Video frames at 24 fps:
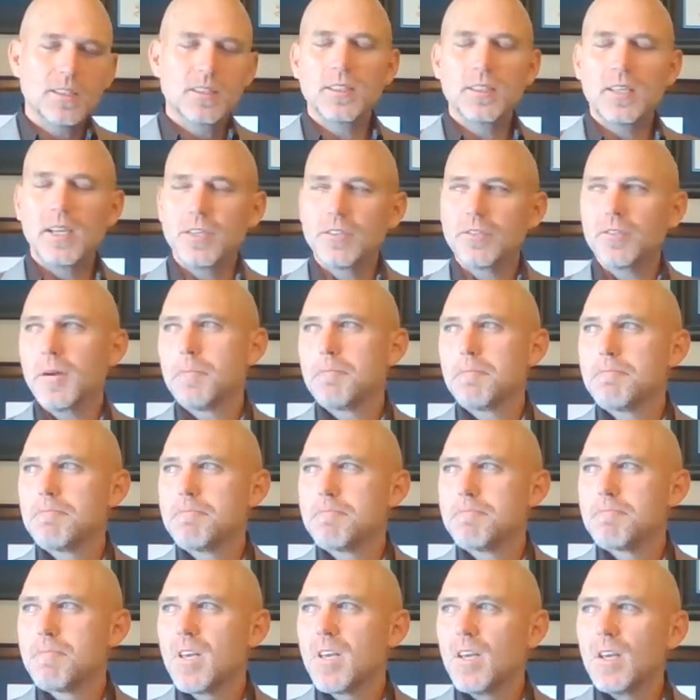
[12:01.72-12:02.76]
etc.
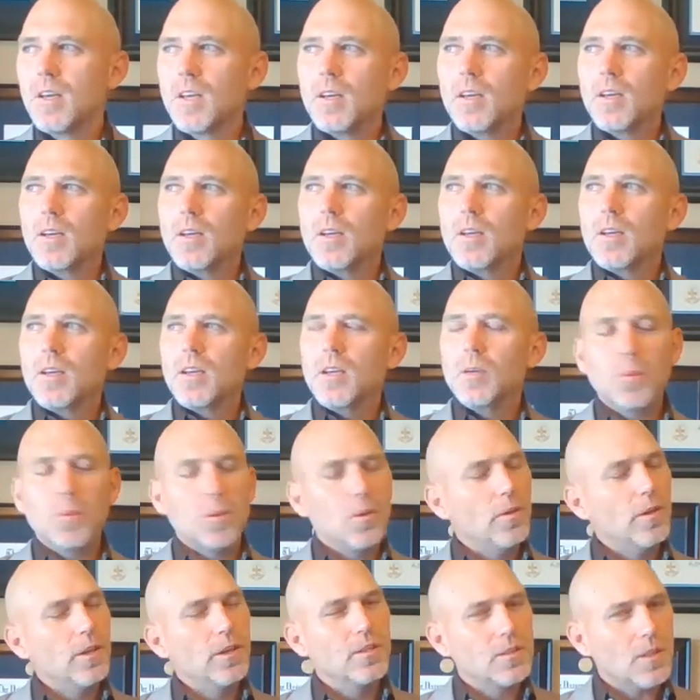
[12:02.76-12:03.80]

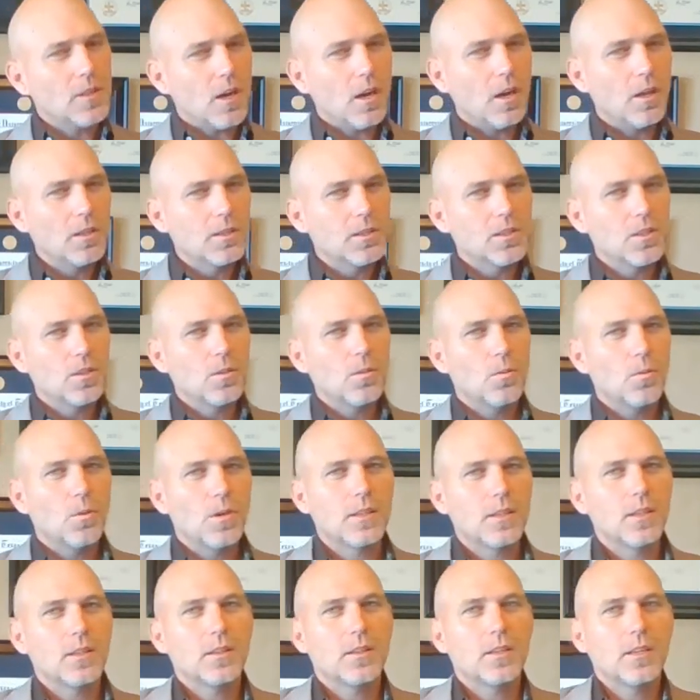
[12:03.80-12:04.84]
Employers also
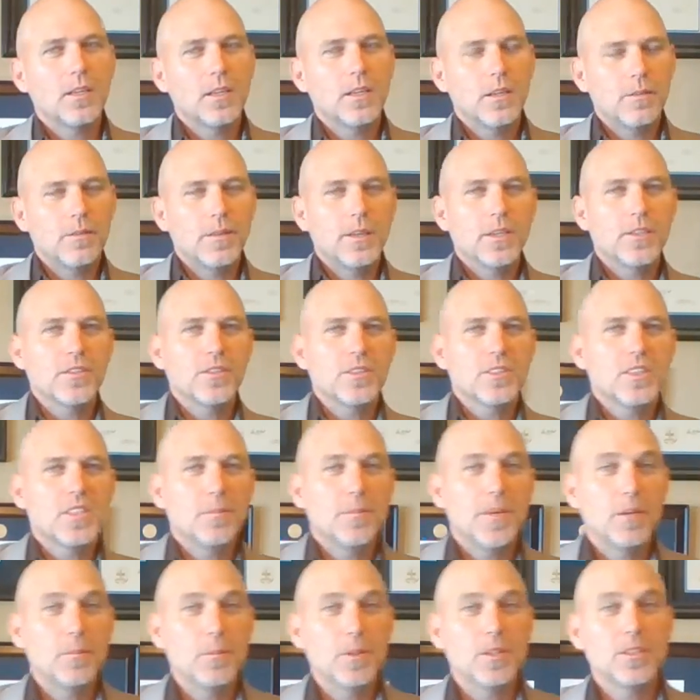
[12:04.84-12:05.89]
want individuals to
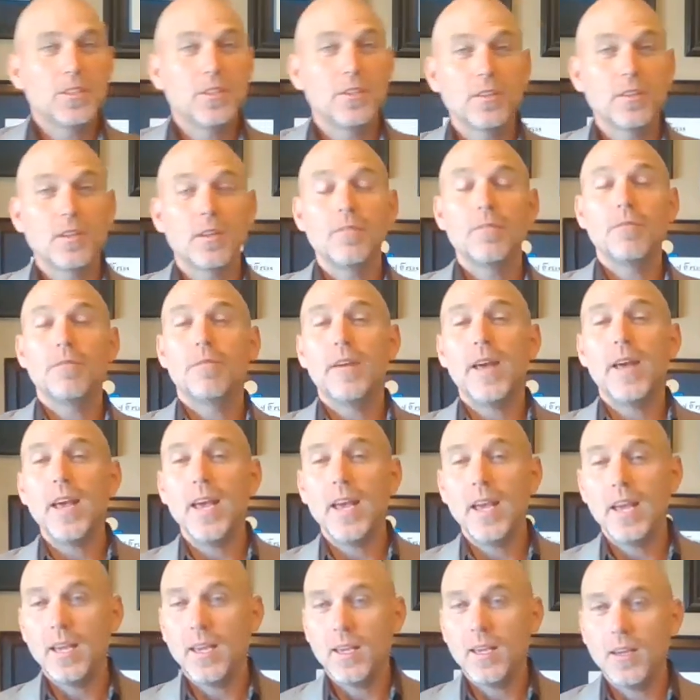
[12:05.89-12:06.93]
be able to
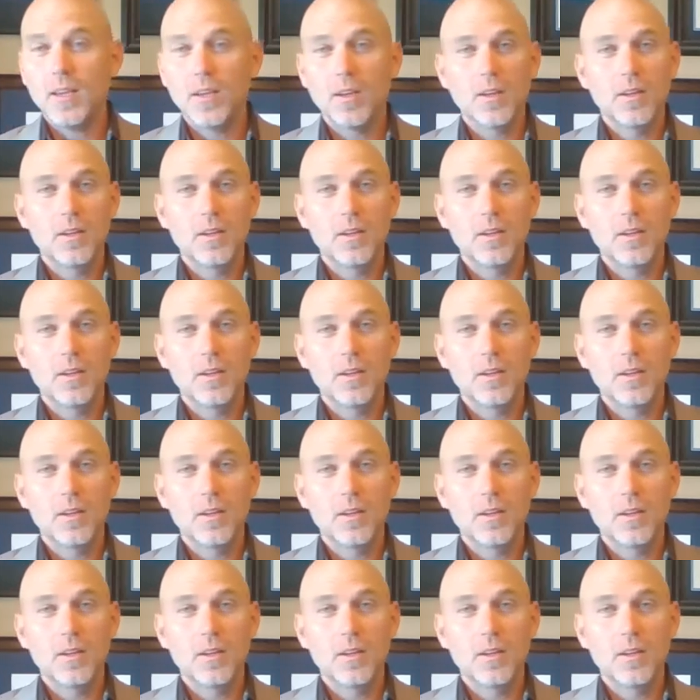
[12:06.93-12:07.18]
convey